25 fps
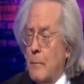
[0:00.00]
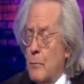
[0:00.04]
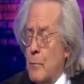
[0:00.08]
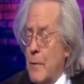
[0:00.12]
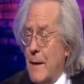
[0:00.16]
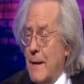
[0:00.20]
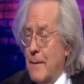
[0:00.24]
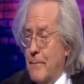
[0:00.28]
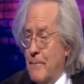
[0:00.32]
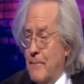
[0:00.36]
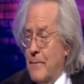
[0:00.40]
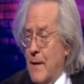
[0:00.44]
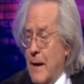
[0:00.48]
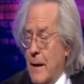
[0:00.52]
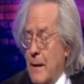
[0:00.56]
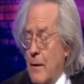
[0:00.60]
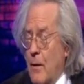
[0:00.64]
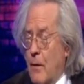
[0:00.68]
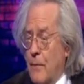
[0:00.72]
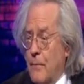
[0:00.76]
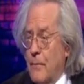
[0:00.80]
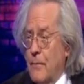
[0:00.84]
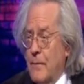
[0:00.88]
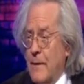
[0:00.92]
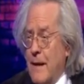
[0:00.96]
We very
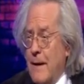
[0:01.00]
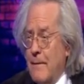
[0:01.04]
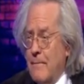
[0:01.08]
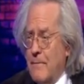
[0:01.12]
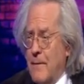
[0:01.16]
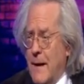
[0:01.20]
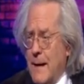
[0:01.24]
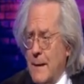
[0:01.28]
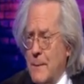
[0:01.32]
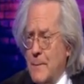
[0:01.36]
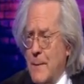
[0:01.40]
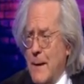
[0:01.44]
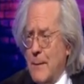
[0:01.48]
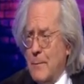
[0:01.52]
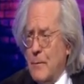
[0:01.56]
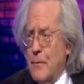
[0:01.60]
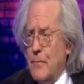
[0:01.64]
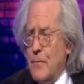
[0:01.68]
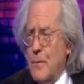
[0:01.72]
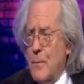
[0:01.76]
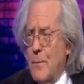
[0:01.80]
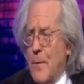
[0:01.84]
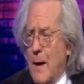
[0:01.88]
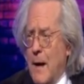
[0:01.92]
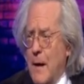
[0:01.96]
often invite people
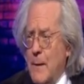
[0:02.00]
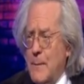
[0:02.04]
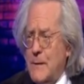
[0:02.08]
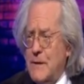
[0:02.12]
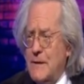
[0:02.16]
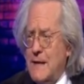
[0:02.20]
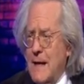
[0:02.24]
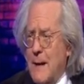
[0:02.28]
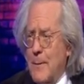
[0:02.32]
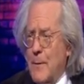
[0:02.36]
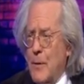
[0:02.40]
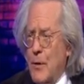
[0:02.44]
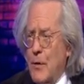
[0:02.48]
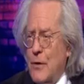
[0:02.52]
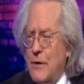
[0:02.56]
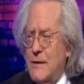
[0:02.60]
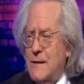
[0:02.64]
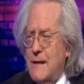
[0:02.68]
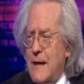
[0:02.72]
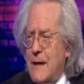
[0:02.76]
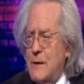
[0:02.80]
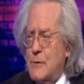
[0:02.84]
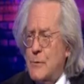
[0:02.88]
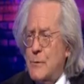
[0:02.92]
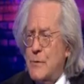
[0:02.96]
from Parliament to come along and
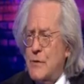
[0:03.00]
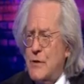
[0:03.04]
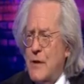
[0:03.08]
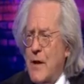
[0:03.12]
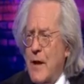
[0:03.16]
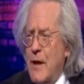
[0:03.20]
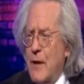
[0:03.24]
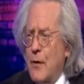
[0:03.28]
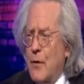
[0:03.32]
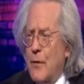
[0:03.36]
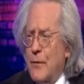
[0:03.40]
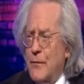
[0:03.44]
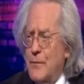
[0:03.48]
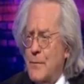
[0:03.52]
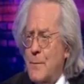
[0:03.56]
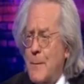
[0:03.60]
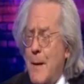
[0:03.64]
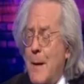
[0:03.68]
tell us what's going on.